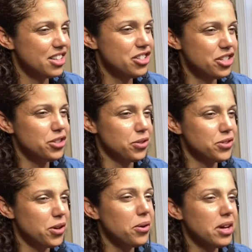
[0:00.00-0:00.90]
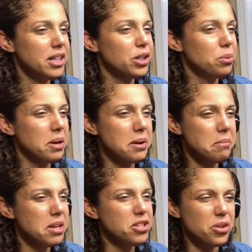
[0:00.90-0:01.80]
Just so-so, a little bit.
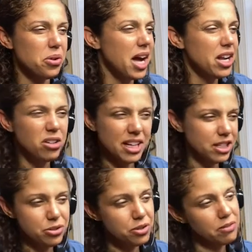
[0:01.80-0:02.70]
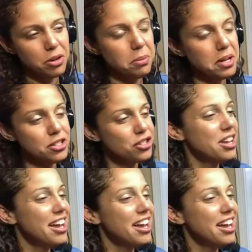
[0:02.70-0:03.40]
Me too. I don't like tuna very much.